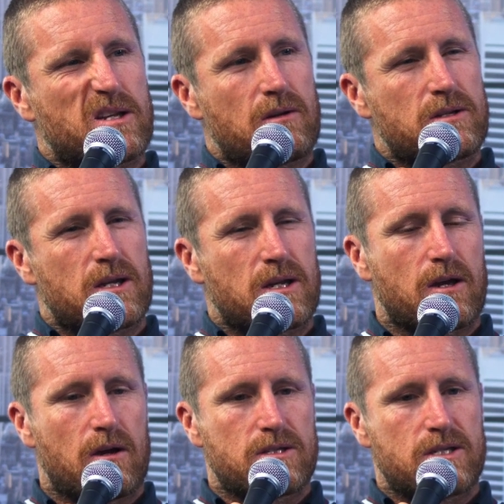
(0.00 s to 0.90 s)
So it
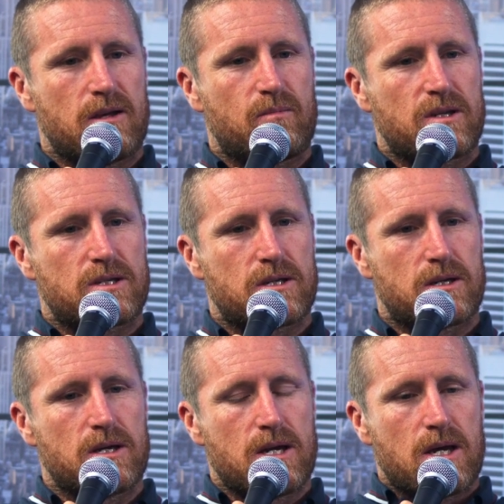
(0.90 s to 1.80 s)
goes deep
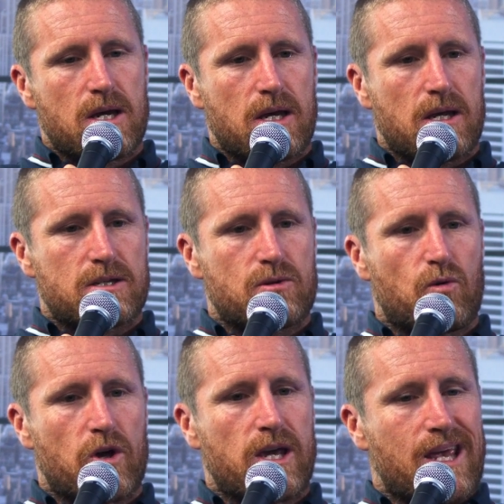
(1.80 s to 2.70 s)
into
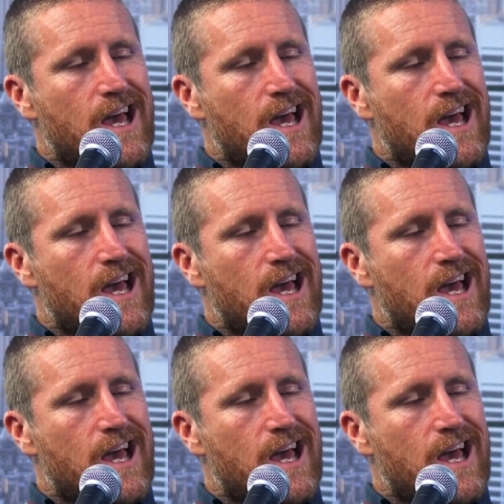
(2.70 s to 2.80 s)
working